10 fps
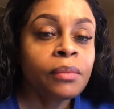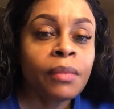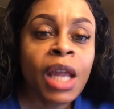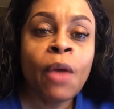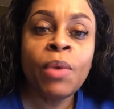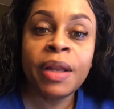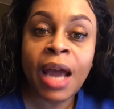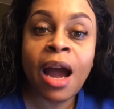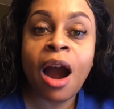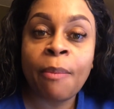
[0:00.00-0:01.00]
And when
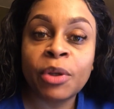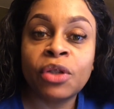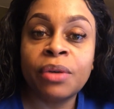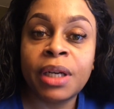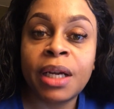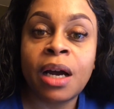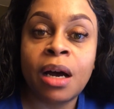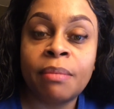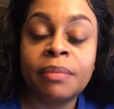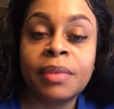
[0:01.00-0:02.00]
that opportunity
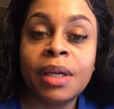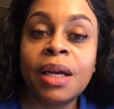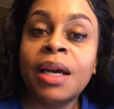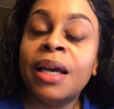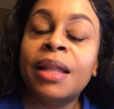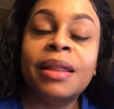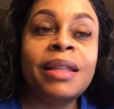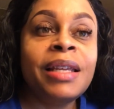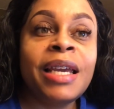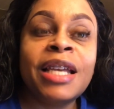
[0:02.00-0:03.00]
comes,
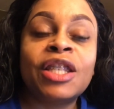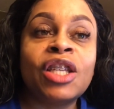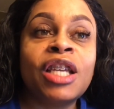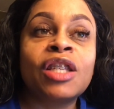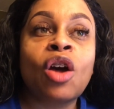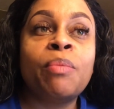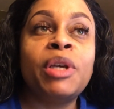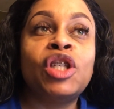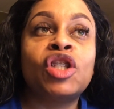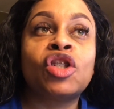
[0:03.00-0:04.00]
it's going to
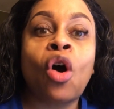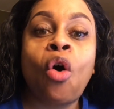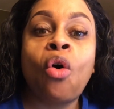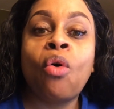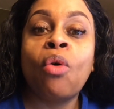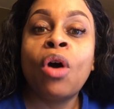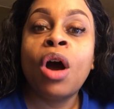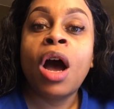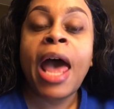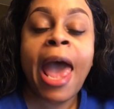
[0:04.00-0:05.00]
be so,
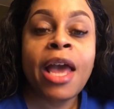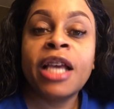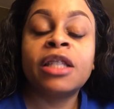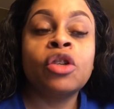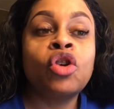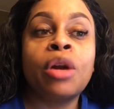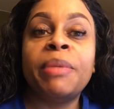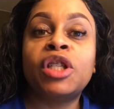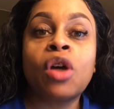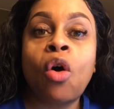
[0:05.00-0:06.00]
you're going to
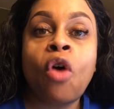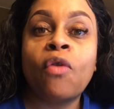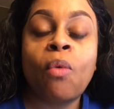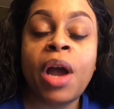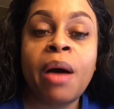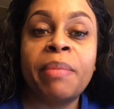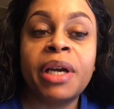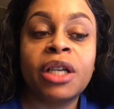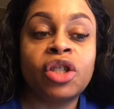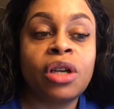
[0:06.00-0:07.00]
be so overwhelmed,
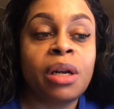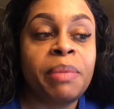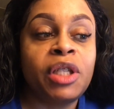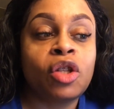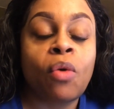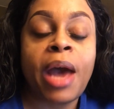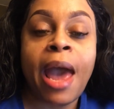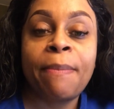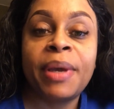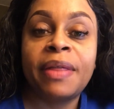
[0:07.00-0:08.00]
because you're going to be so
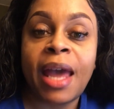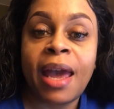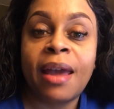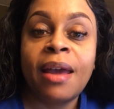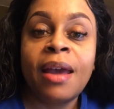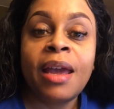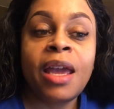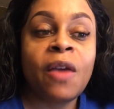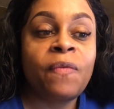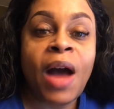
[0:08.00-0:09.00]
happy that
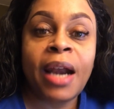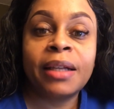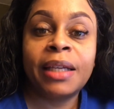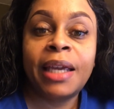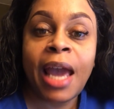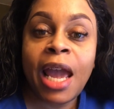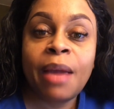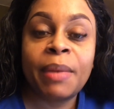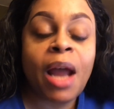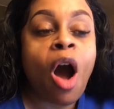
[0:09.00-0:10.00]
it finally
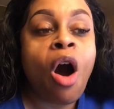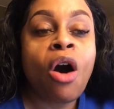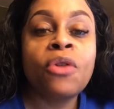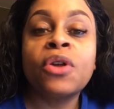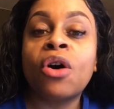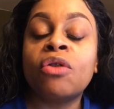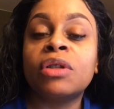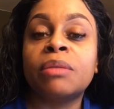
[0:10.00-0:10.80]
came, and all those